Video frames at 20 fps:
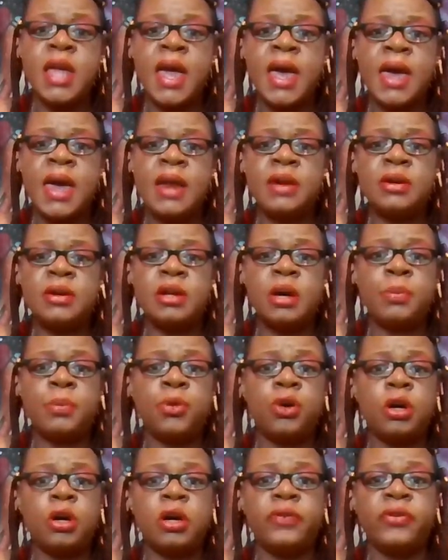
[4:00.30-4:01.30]
had a
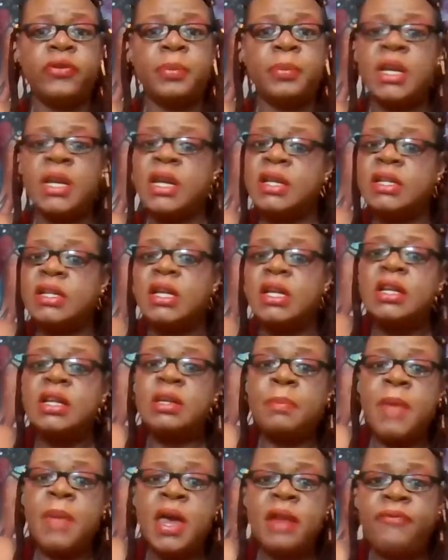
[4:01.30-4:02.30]
number of them, and then
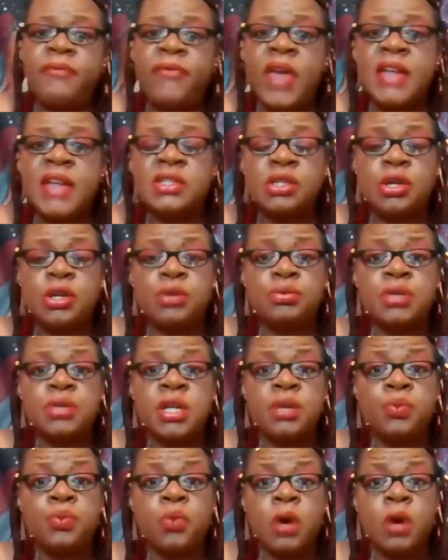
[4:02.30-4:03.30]
the manifesto
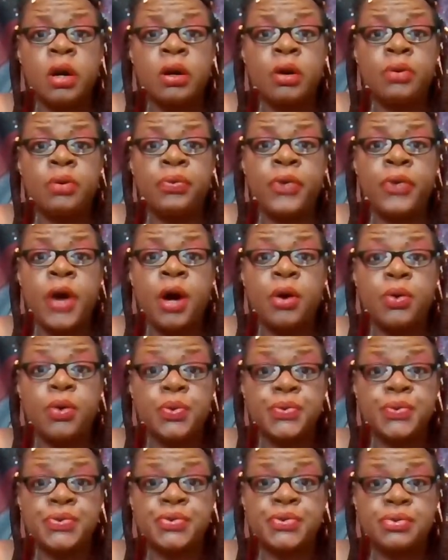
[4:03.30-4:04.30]
didn't work on
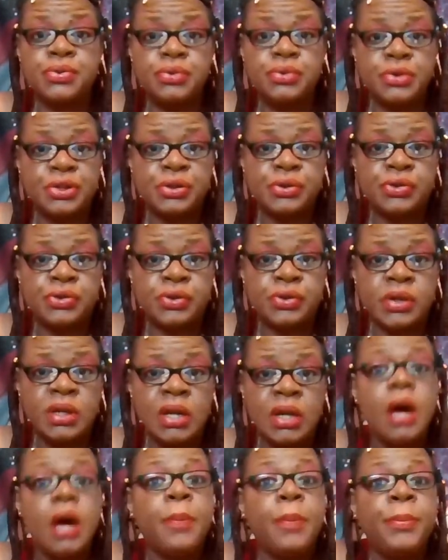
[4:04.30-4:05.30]
those
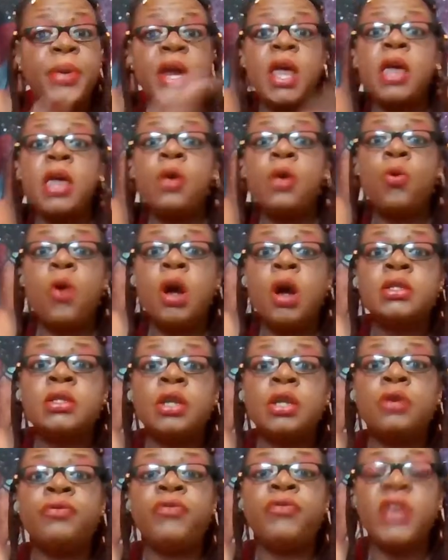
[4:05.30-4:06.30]
children, but it worked
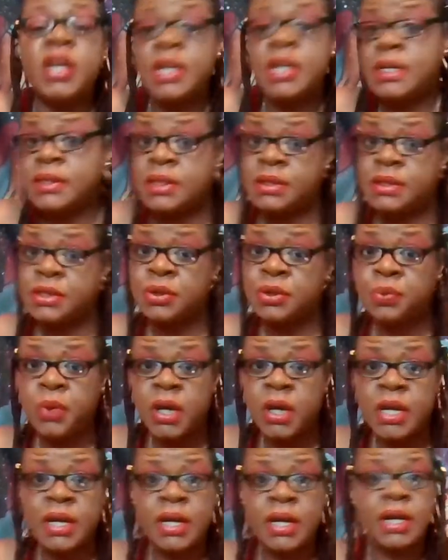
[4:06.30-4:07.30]
on Venus and
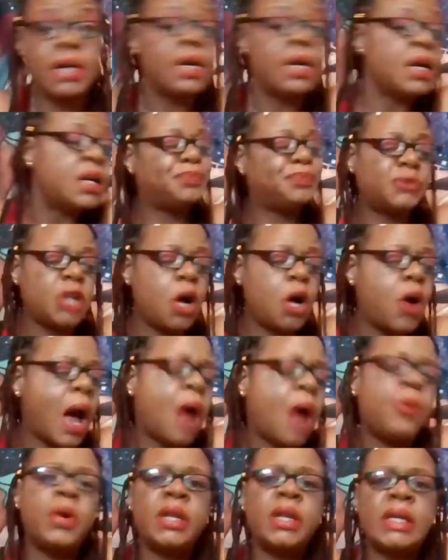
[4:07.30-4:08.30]
Serena. So
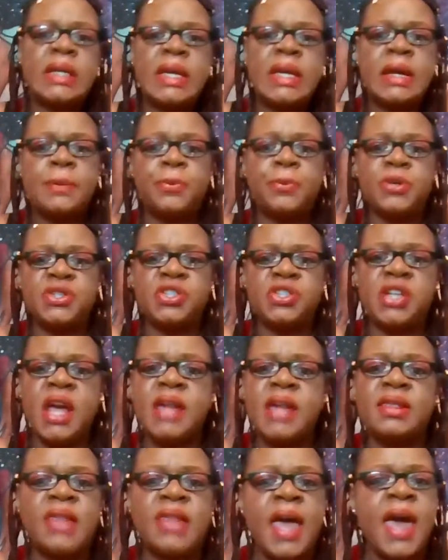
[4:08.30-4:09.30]
I really did
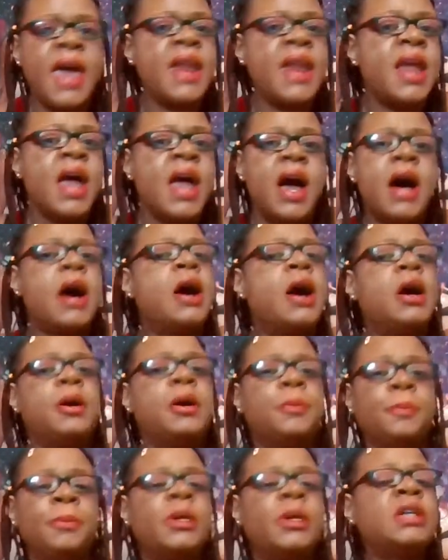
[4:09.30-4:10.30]
appreciate that.
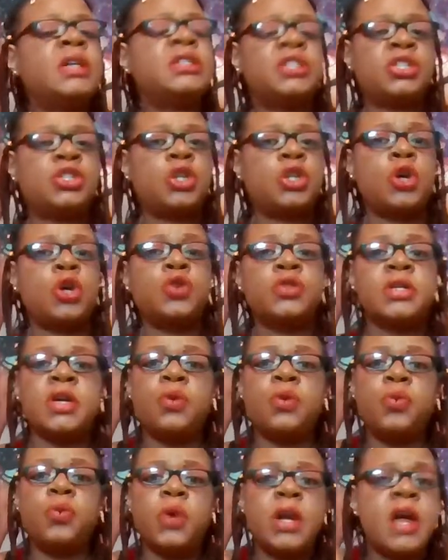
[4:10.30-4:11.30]
It just shows
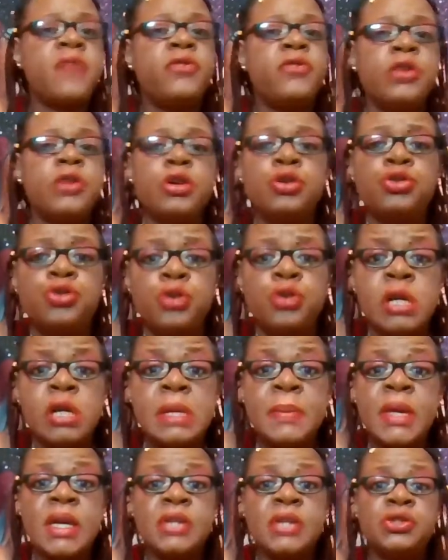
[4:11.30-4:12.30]
that whatever your
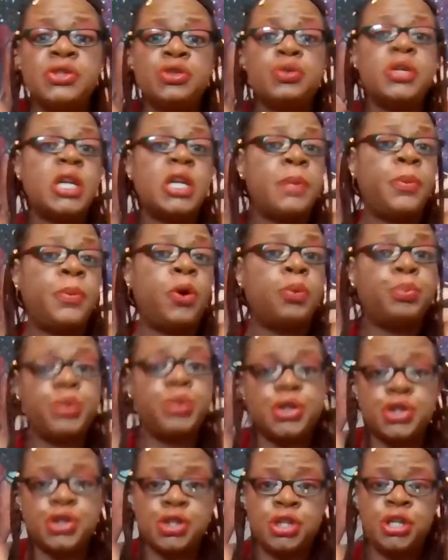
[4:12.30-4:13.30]
dream is, you keep on
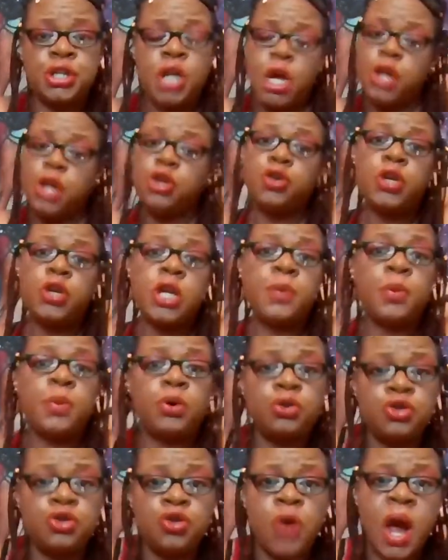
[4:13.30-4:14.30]
pushing, you keep
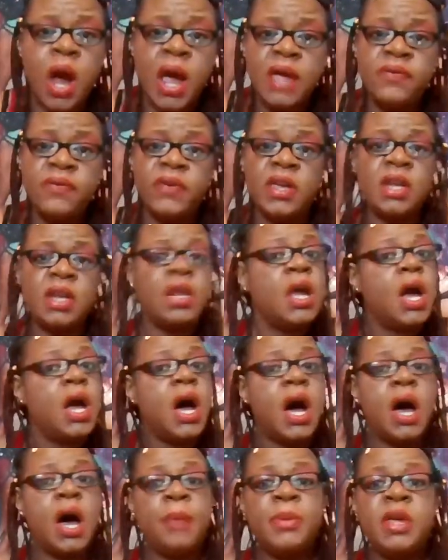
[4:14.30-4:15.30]
on striving,
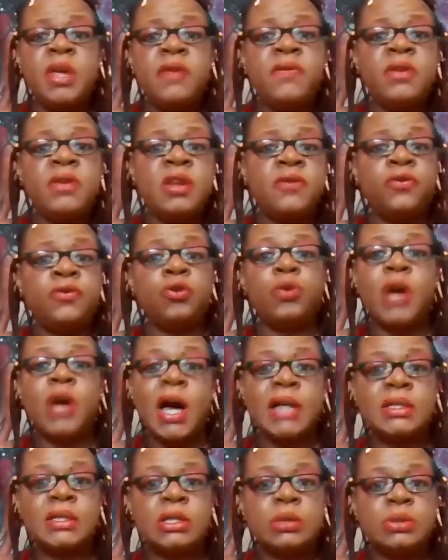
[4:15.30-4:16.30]
even if you
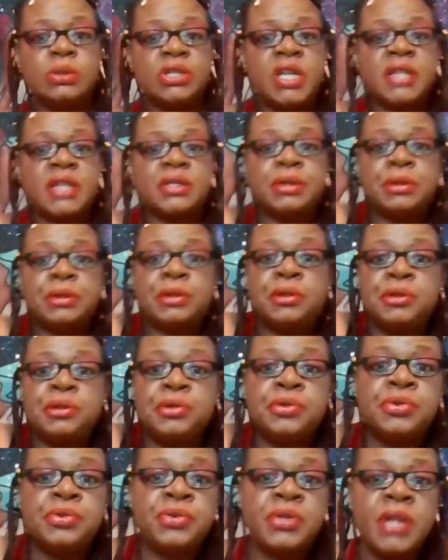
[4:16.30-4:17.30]
got to chase a
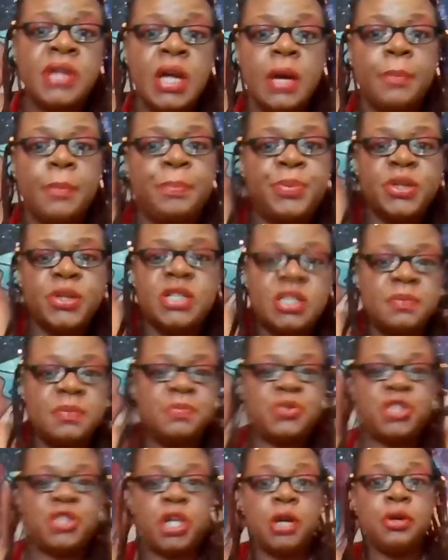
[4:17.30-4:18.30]
cruise, put the
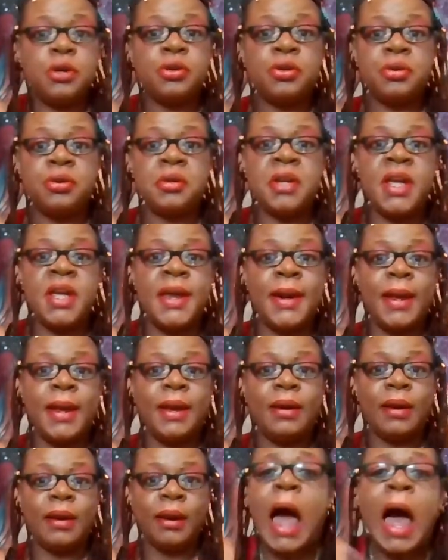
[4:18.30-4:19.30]
children in
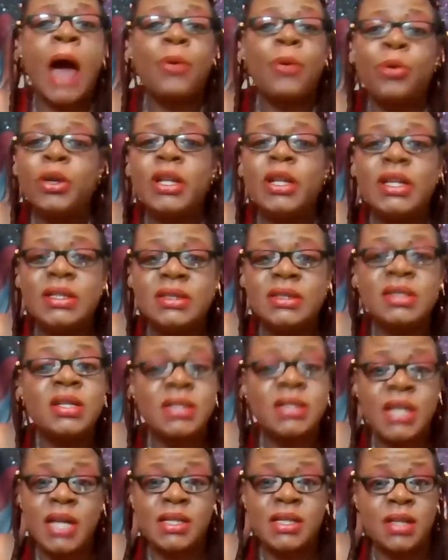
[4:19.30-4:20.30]
it. I really
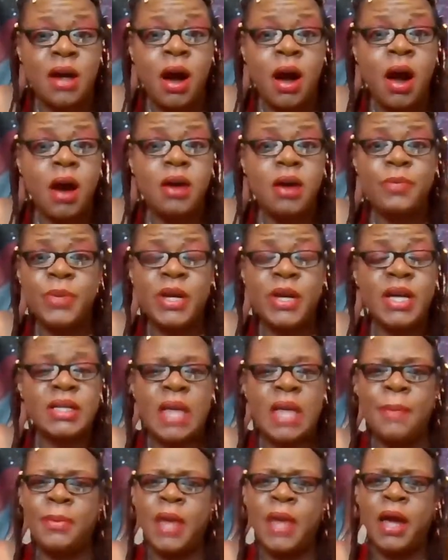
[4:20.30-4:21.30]
took that to heart, because
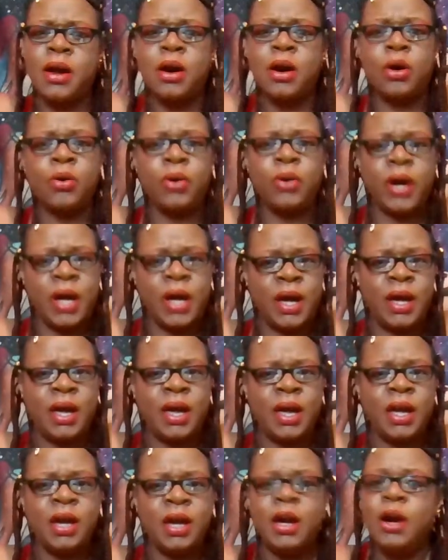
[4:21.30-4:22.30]
I'm like,
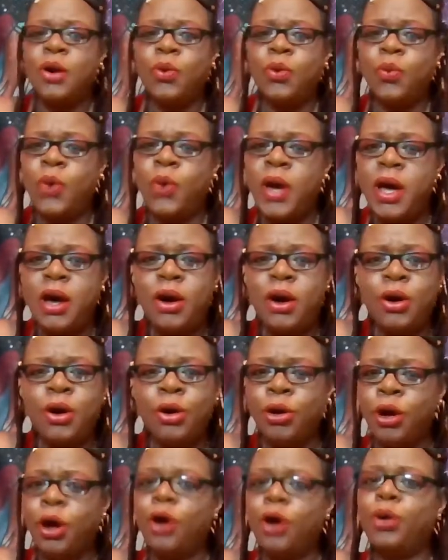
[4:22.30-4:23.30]
okay,
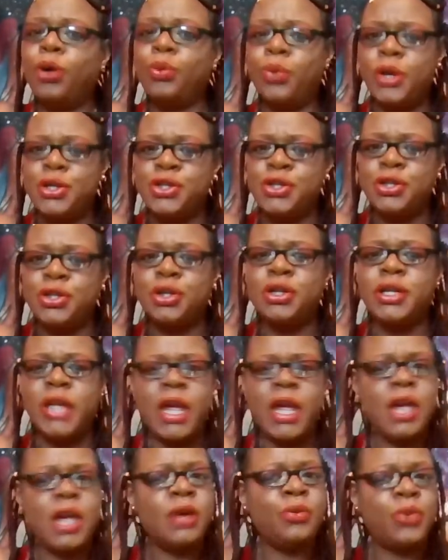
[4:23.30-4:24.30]
well,
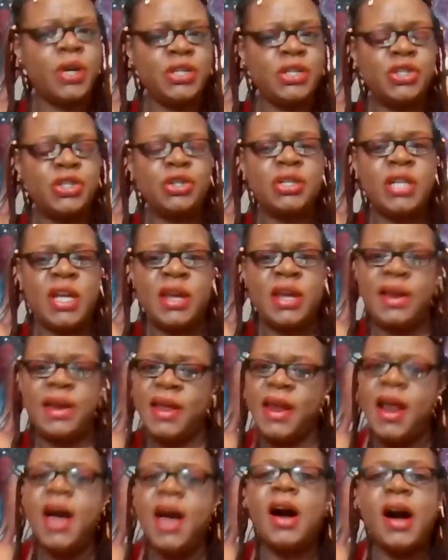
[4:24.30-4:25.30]
King Richard did
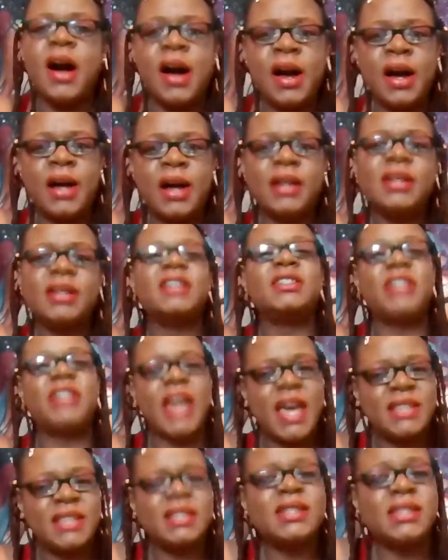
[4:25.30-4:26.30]
it.
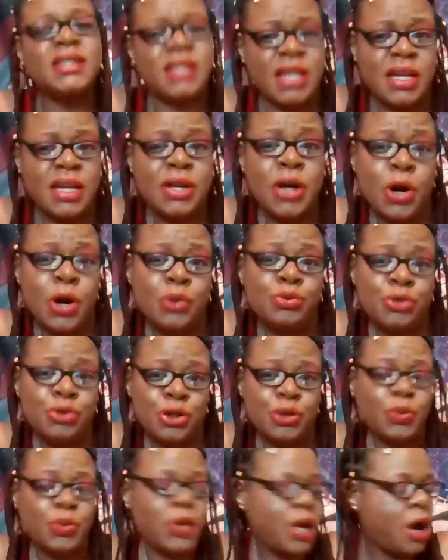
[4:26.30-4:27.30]
Jazzy C gonna
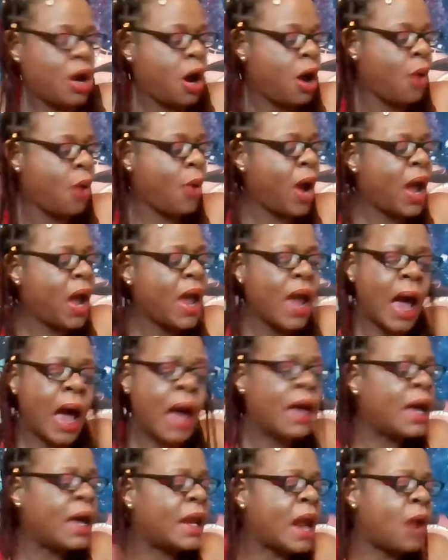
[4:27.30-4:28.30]
do it. All right.
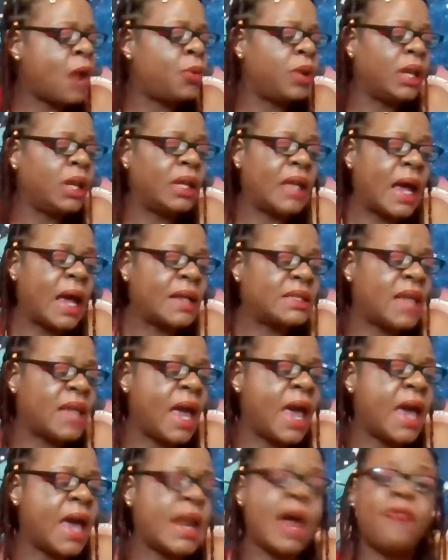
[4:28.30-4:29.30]
And I really like
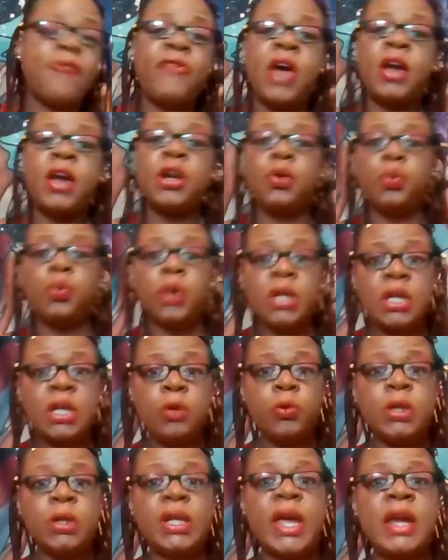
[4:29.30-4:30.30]
that. And I found it really
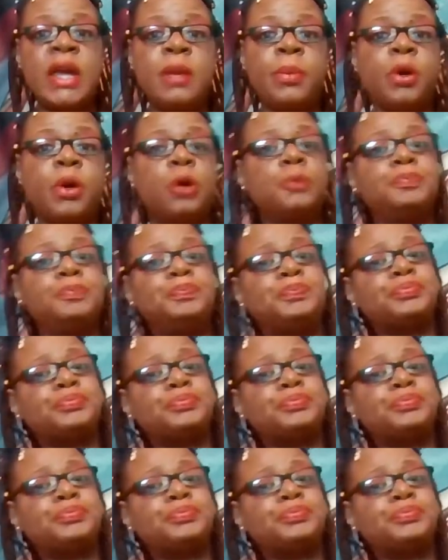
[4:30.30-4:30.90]
relatable.